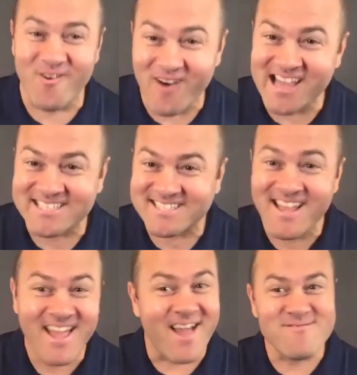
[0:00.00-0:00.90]
west
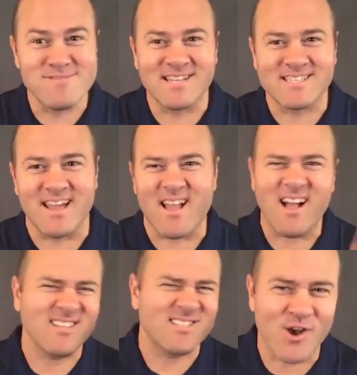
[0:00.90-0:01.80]
everybody's like i'll
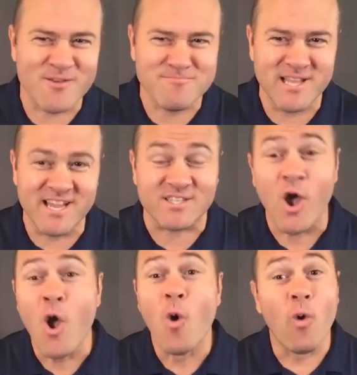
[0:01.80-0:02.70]
oh, just call the police
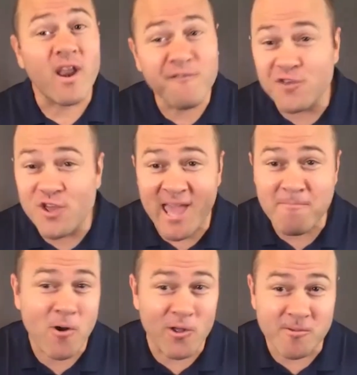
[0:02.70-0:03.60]
what if you
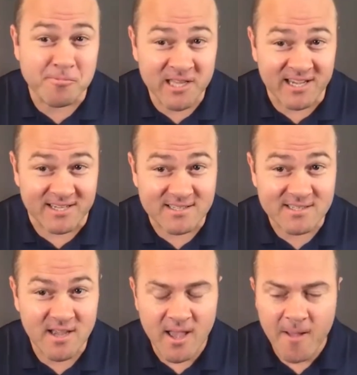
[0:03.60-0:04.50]
can't call the
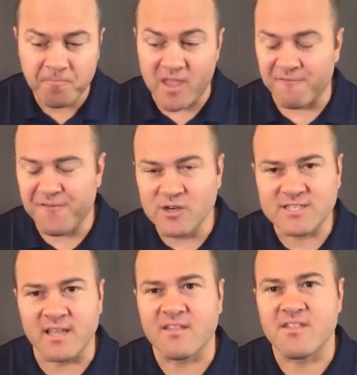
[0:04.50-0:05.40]
police and right. folks
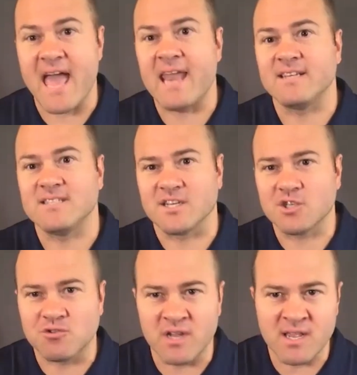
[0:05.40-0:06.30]
think that is
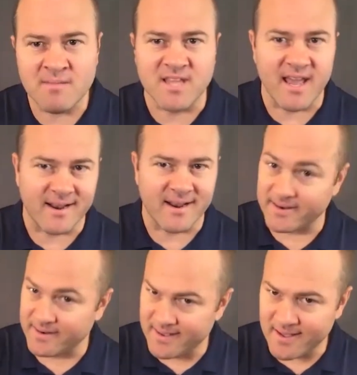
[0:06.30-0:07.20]
extreme da da da
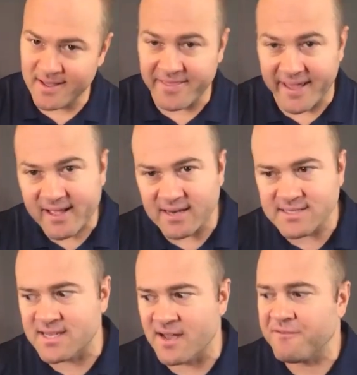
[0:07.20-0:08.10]
da da that kind of
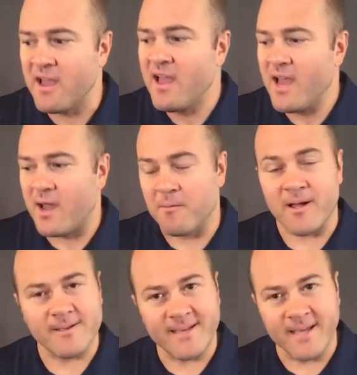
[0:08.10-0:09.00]
stuff um,
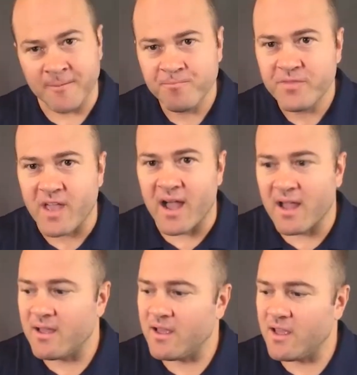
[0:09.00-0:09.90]
you know
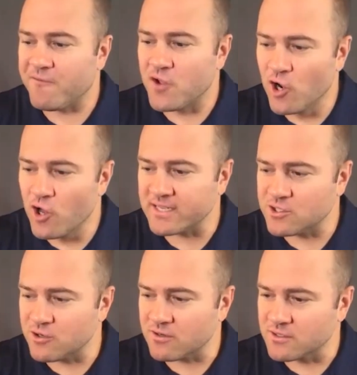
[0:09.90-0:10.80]
if you look at
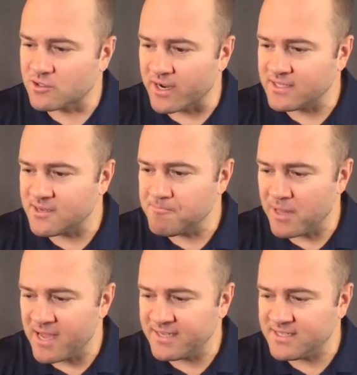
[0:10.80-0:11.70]
certain trends in
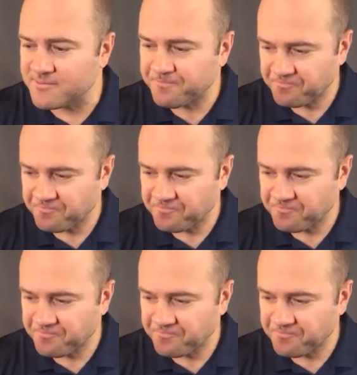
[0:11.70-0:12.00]
place